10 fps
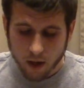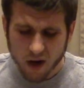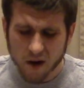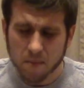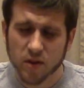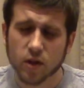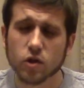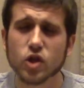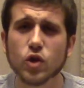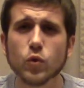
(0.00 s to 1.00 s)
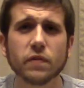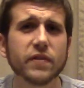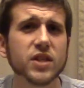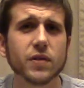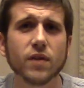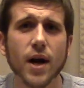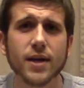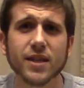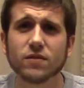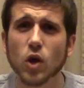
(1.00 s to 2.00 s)
And then there's two defensive
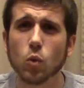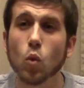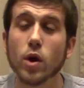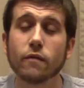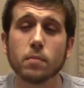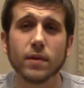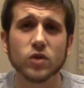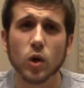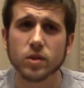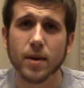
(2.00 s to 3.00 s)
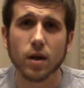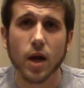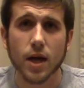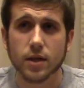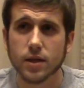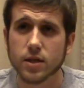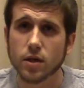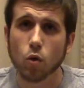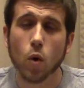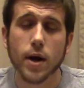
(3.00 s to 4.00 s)
guys. One of them I've talked about a lot is
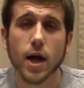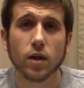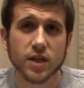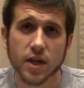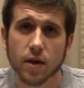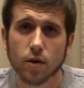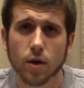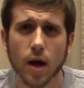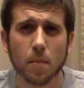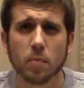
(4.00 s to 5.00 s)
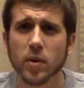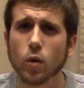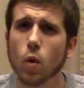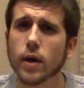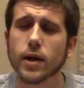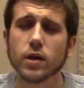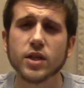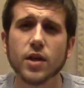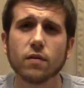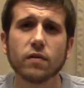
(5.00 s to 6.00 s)
Quan Alexander. I'm a big Quan
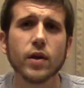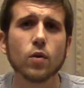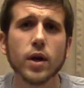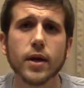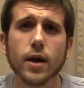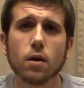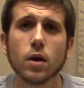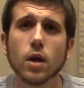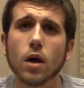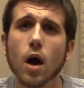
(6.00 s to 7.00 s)
Alexander fan right now.